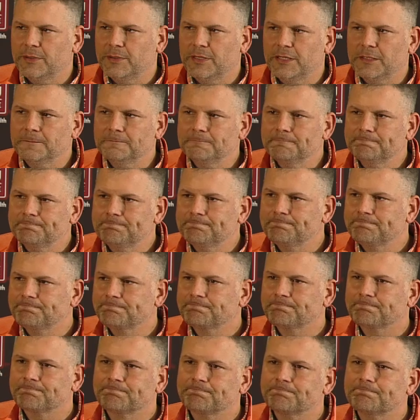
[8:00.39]
In
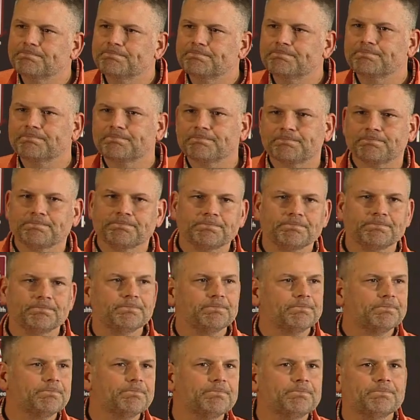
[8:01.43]
the
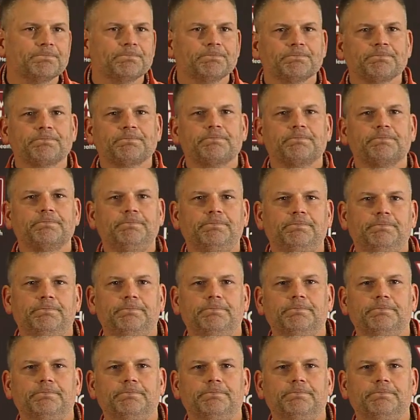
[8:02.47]
back, Jason.